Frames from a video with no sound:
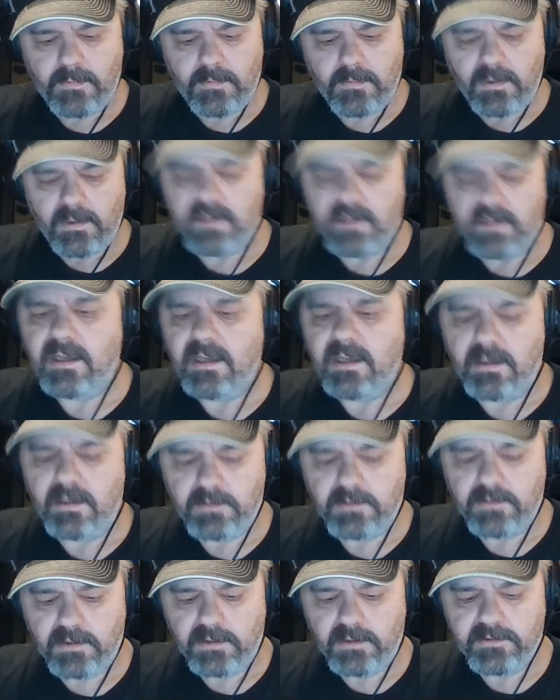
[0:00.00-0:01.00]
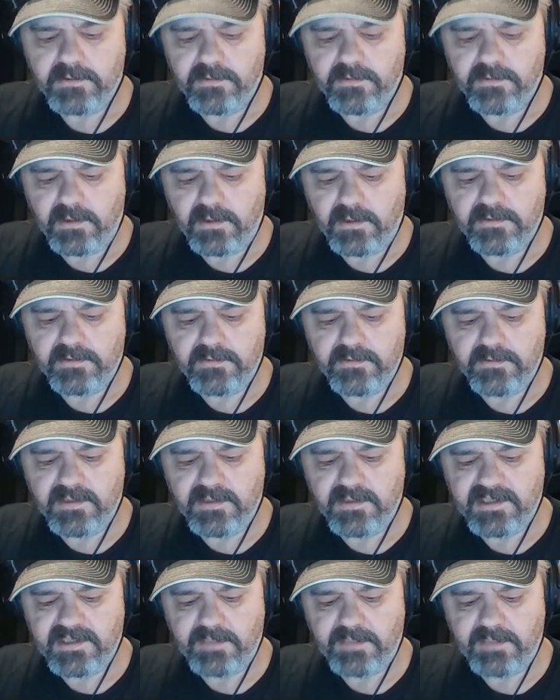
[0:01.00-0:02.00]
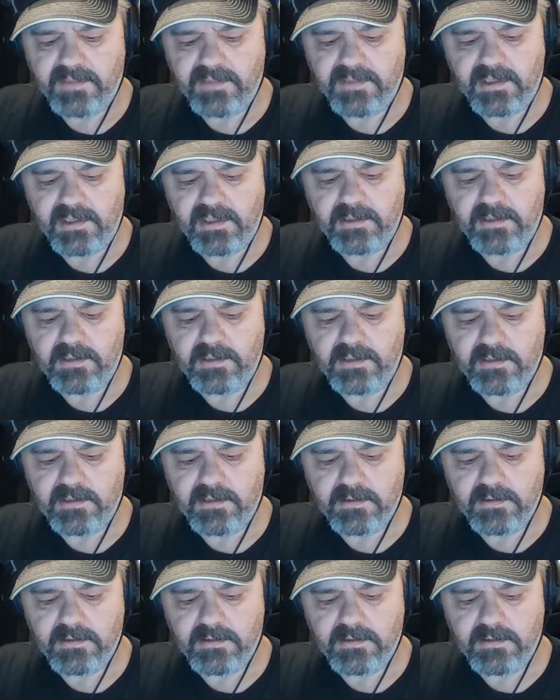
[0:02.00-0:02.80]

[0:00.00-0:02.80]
Yeah, I'll do the same thing and